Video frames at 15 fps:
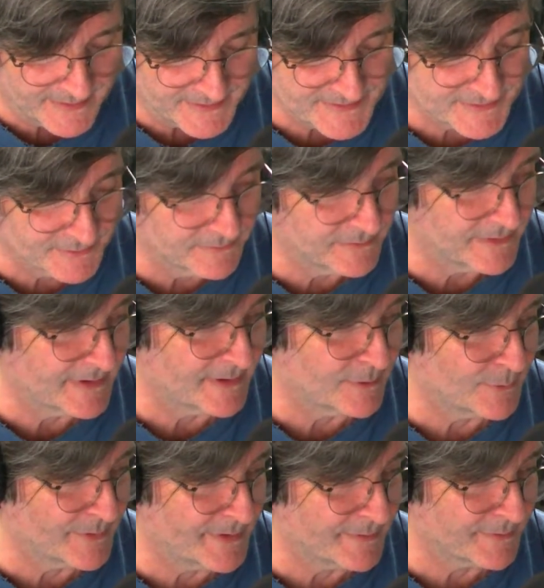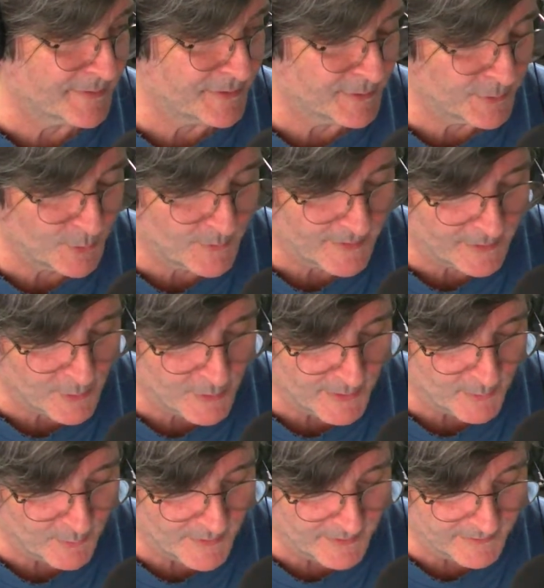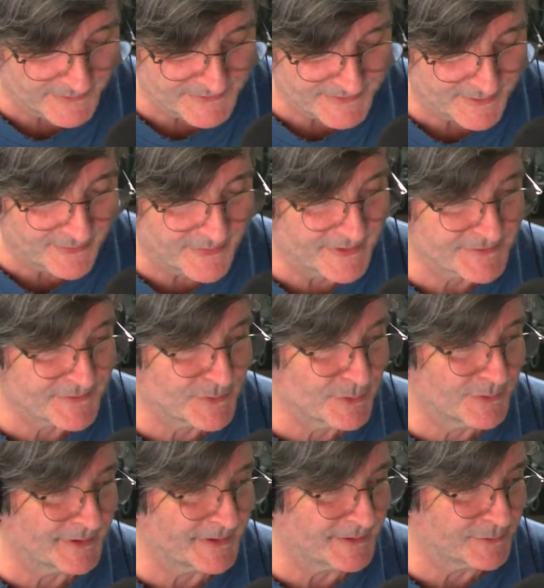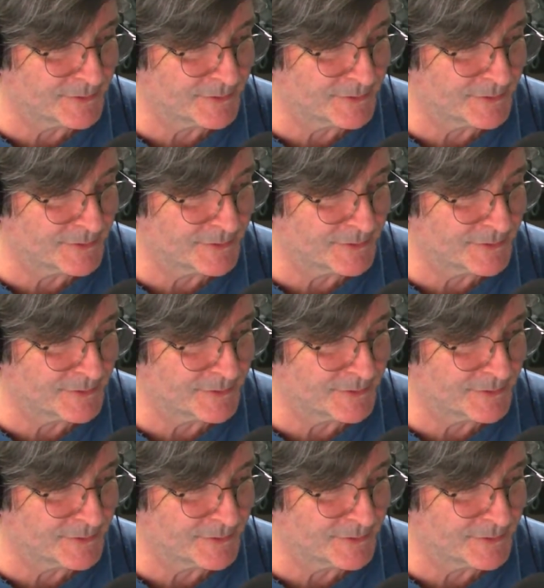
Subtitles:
still, we're hearing you quite well. So thanks for calling in.